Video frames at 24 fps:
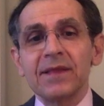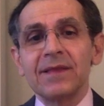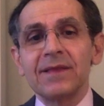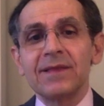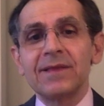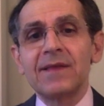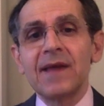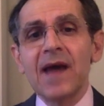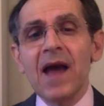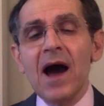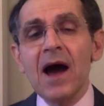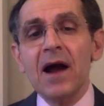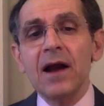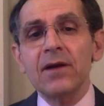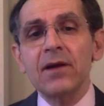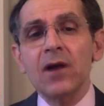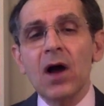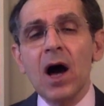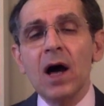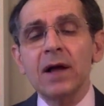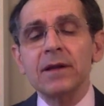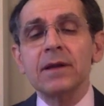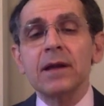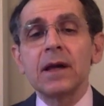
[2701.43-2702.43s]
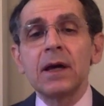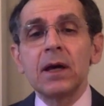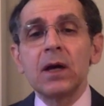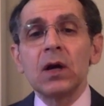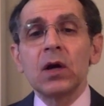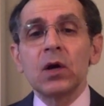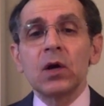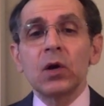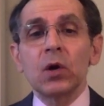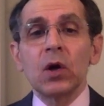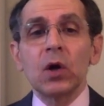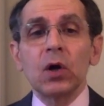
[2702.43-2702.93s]
They are not,
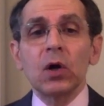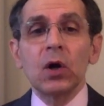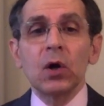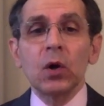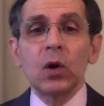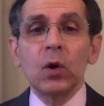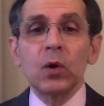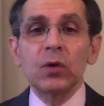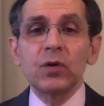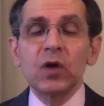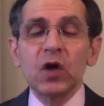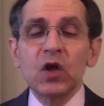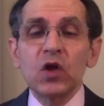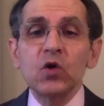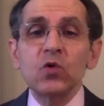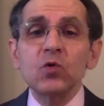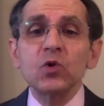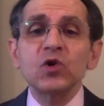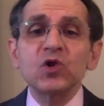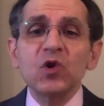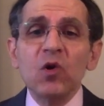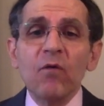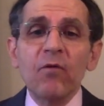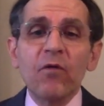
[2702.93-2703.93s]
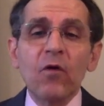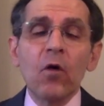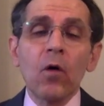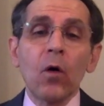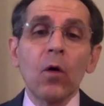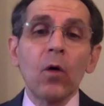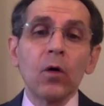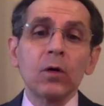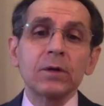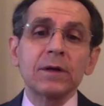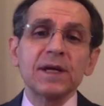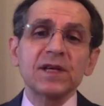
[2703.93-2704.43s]
the use of
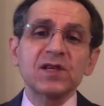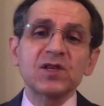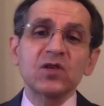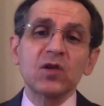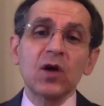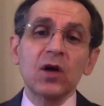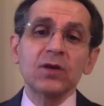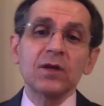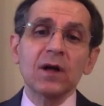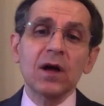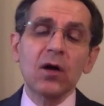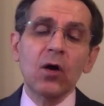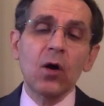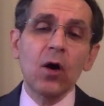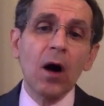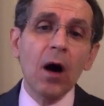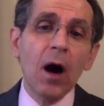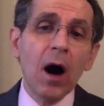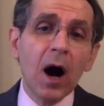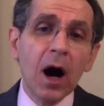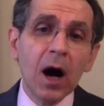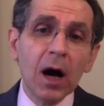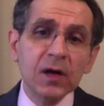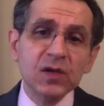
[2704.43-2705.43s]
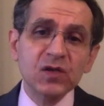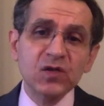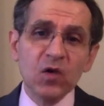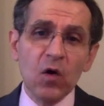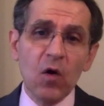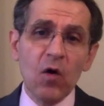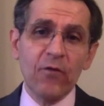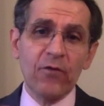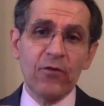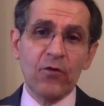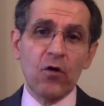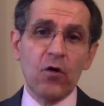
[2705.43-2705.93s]
gold is not the
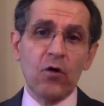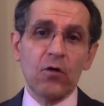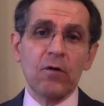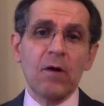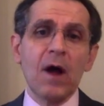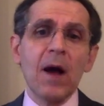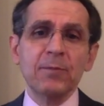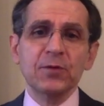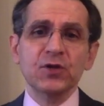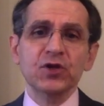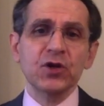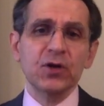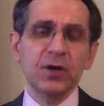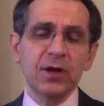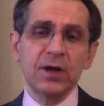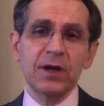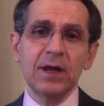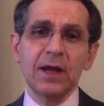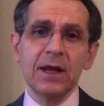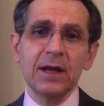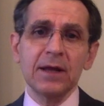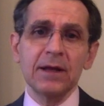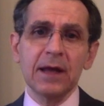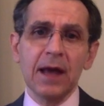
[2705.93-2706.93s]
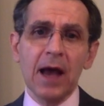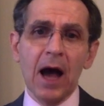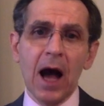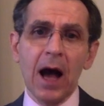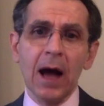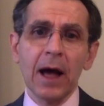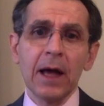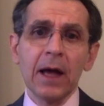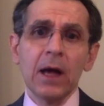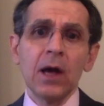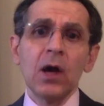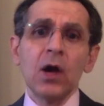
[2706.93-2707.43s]
cause of corruption in
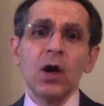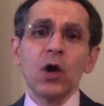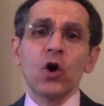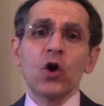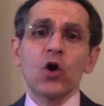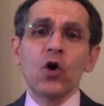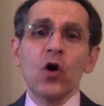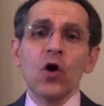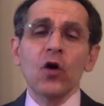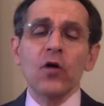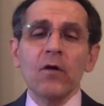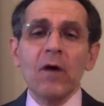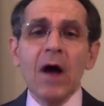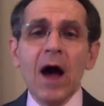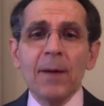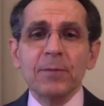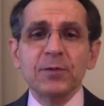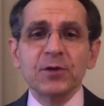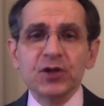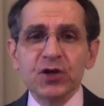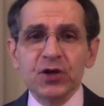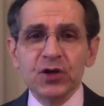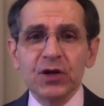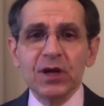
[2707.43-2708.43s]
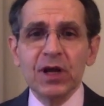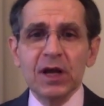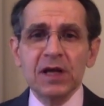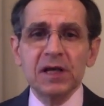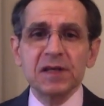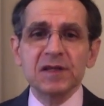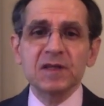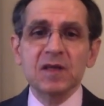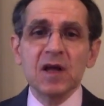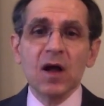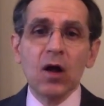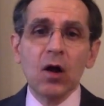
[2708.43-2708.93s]
India. Corruption
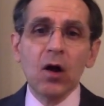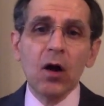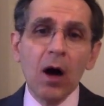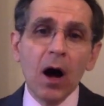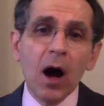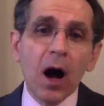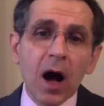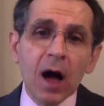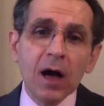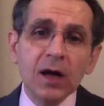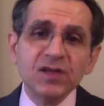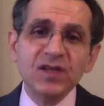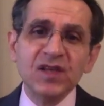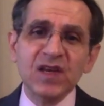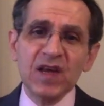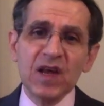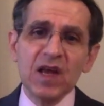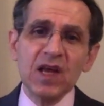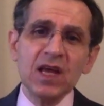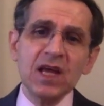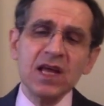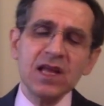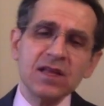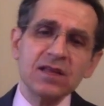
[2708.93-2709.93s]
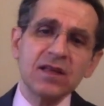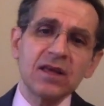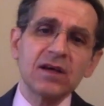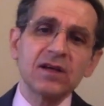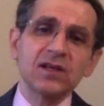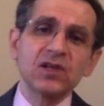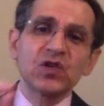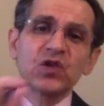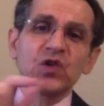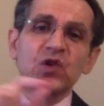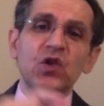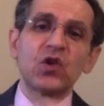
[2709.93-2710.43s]
is the cause
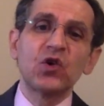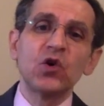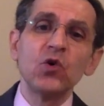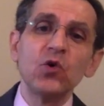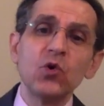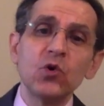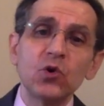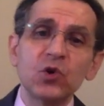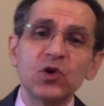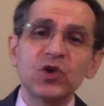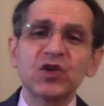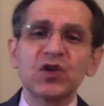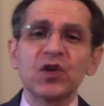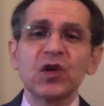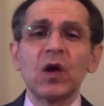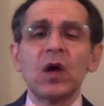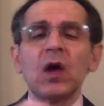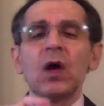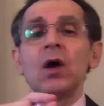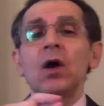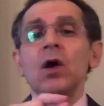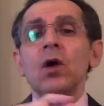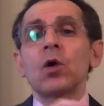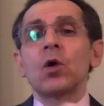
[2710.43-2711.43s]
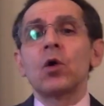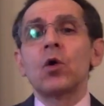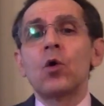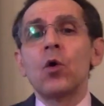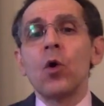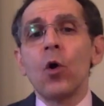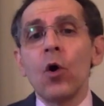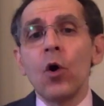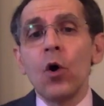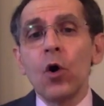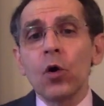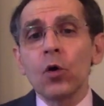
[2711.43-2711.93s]
Indians use
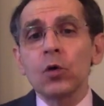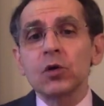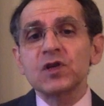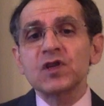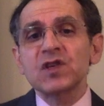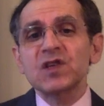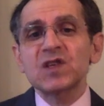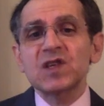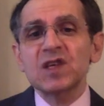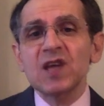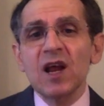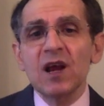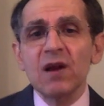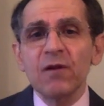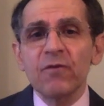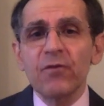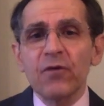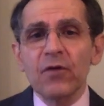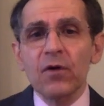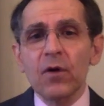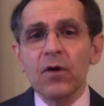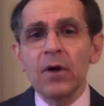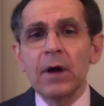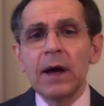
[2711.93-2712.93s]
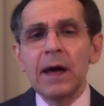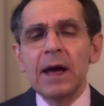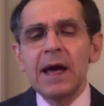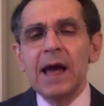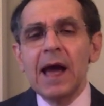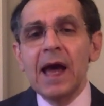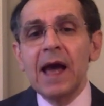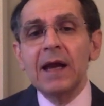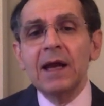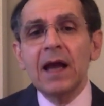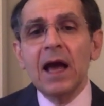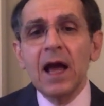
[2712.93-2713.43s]
gold, silver,
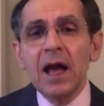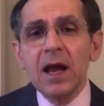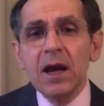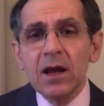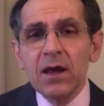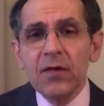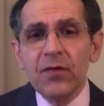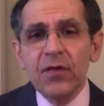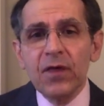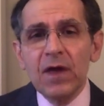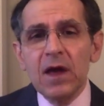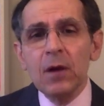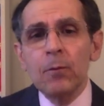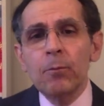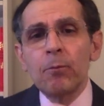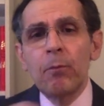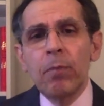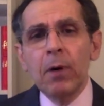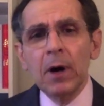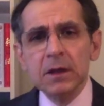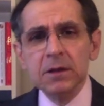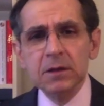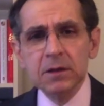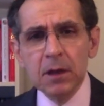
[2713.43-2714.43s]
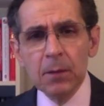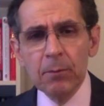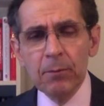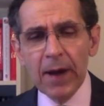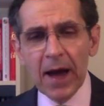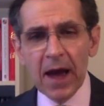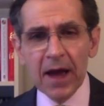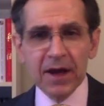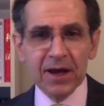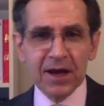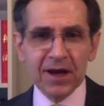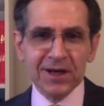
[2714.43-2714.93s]
and anything but the
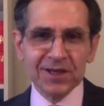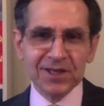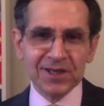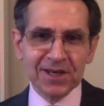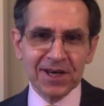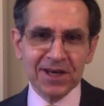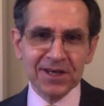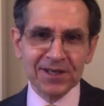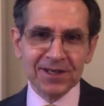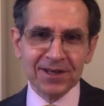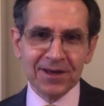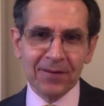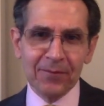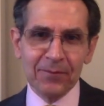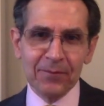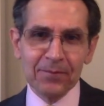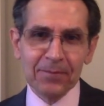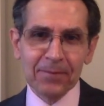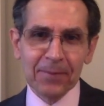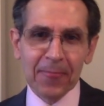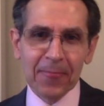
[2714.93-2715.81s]
banking system.